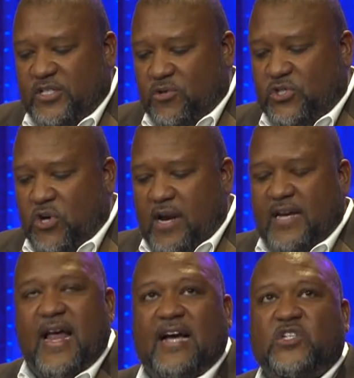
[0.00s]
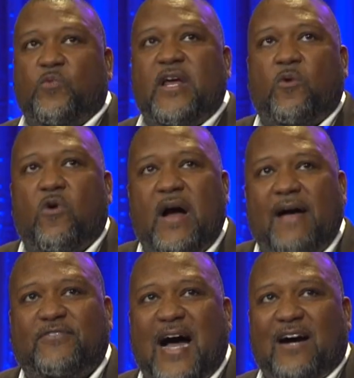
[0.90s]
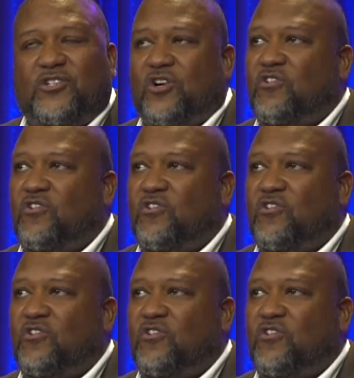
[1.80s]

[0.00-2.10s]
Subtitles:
And so starting next week, we'll have Dr.